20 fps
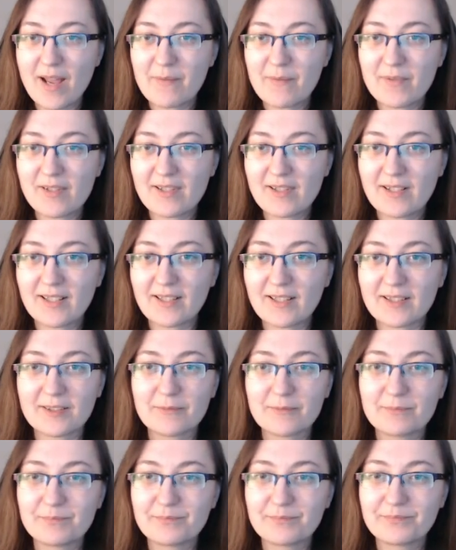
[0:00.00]
is like,
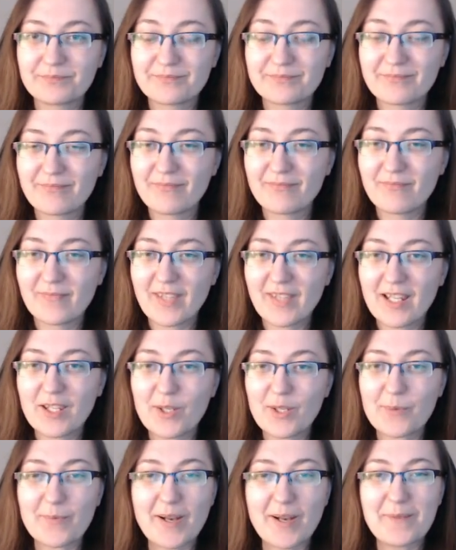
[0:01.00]
thank you,
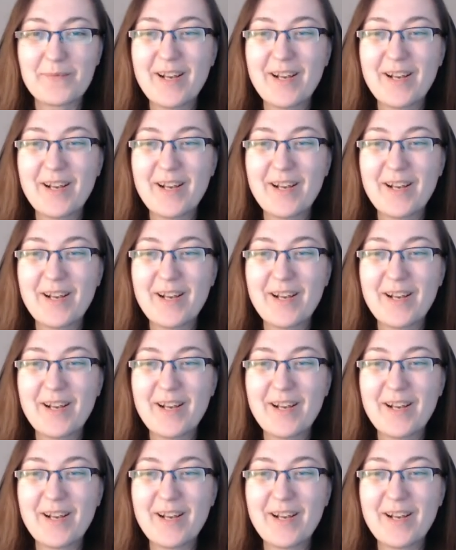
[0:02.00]
Bam.